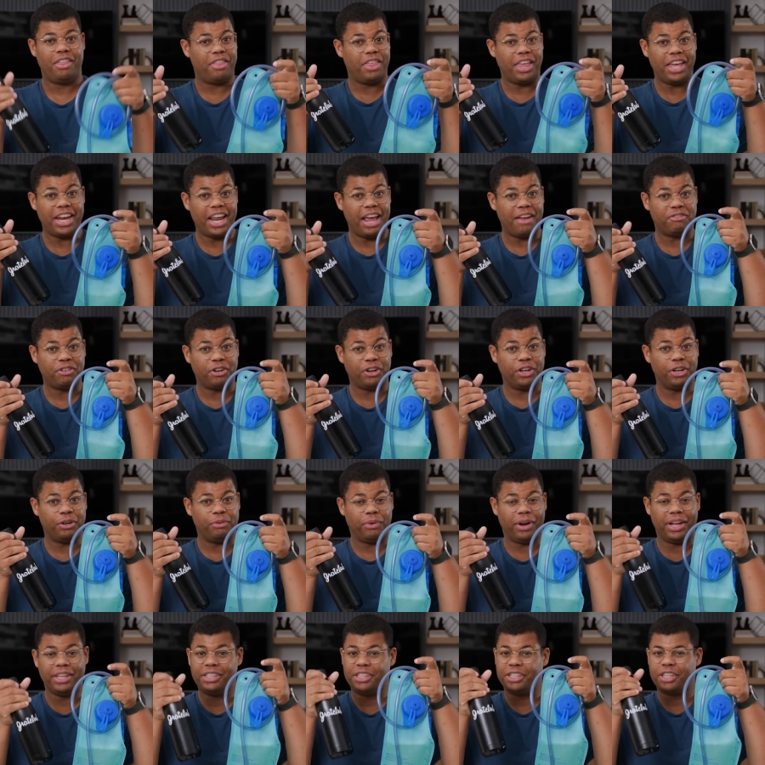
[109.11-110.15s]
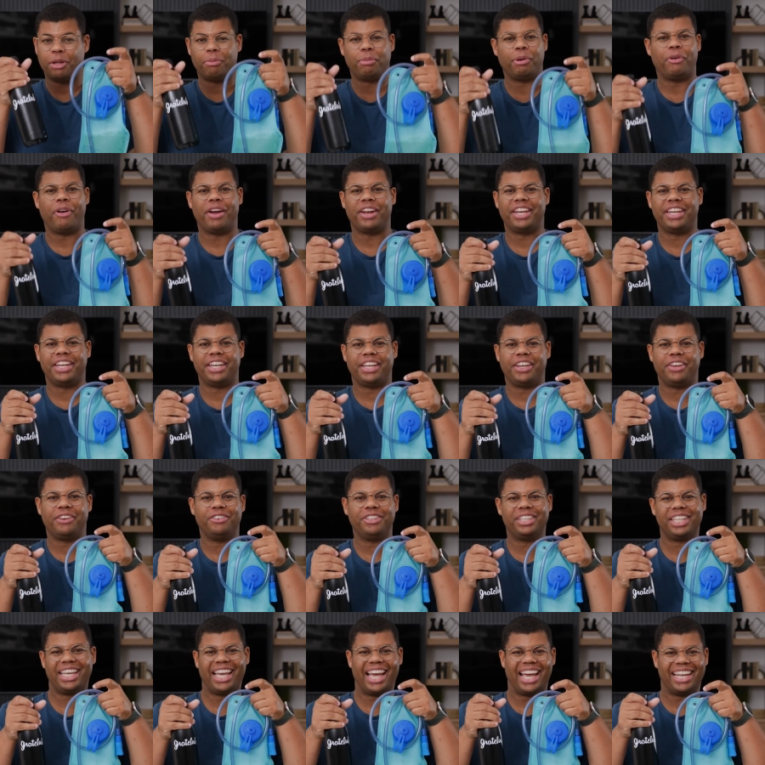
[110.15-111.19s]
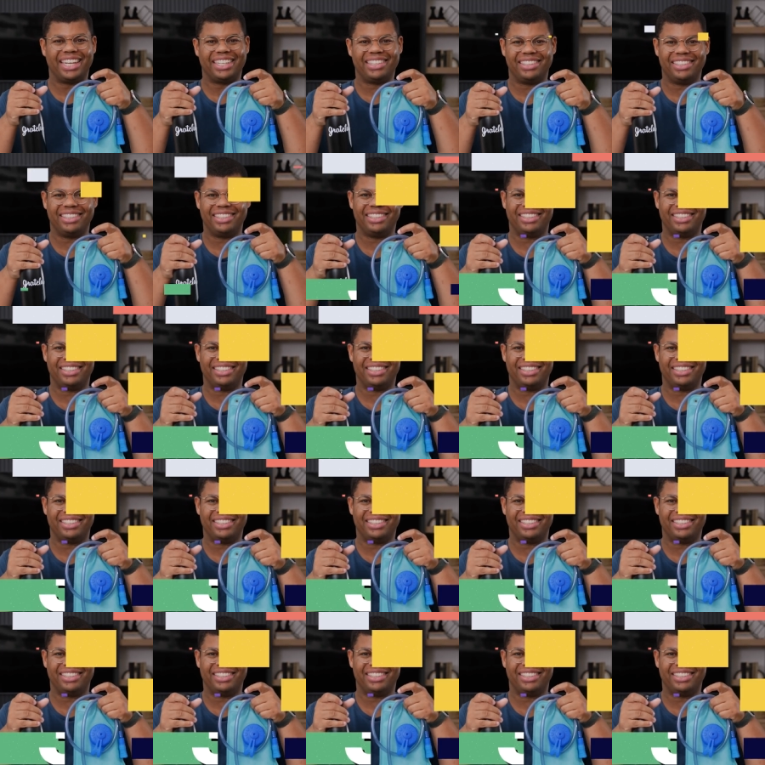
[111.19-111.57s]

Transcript: Then after a good rinse, they'll be ready to use again.